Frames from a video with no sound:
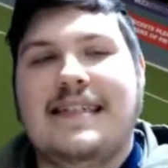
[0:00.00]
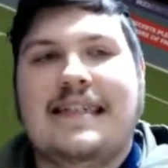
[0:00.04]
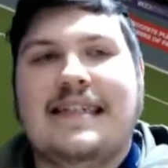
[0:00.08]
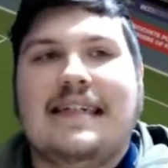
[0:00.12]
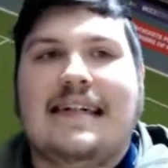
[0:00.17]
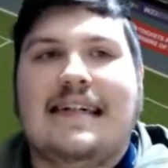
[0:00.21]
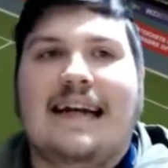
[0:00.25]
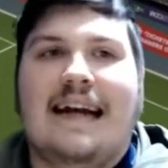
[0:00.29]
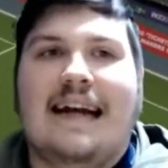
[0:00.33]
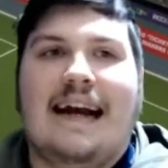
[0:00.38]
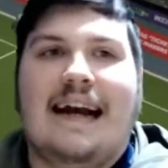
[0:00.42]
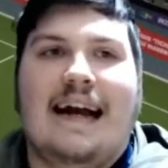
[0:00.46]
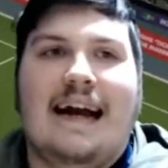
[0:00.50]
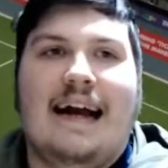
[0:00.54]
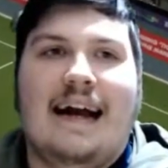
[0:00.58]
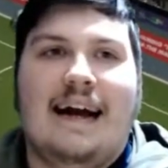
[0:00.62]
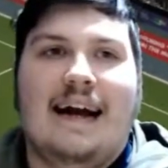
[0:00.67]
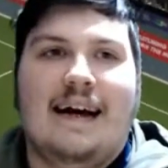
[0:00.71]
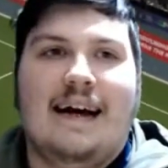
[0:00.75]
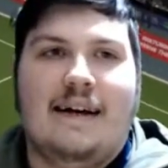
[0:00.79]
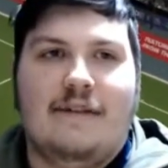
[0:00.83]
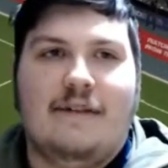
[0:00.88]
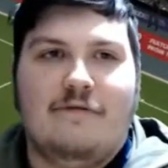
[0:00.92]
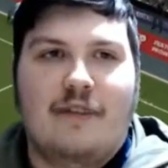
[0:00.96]
Yeah,
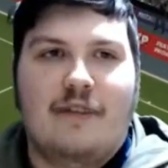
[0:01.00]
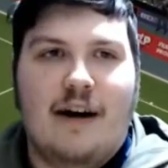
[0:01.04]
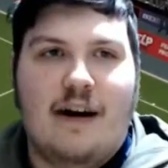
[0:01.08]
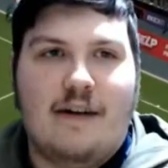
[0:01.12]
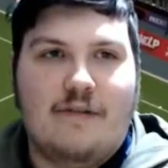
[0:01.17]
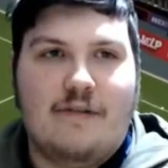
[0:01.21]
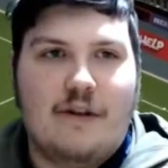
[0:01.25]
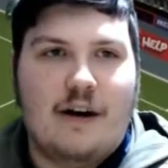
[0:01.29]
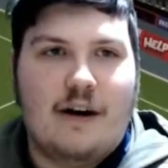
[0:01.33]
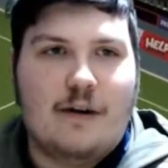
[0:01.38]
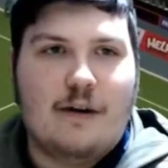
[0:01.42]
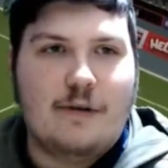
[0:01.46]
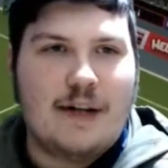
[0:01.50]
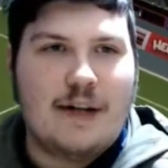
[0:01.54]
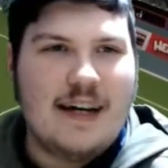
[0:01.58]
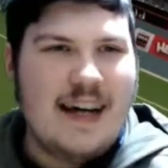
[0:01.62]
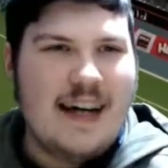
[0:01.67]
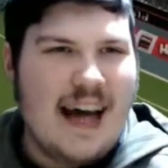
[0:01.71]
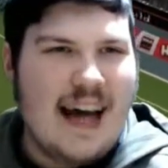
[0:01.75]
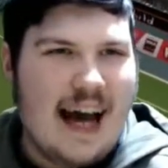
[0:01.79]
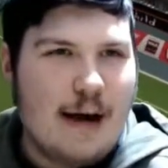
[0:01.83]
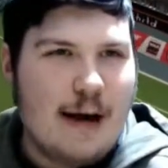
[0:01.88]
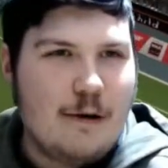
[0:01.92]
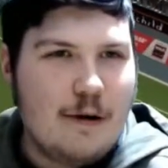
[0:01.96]
rather old.
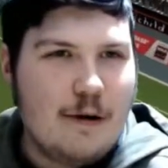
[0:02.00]
How old is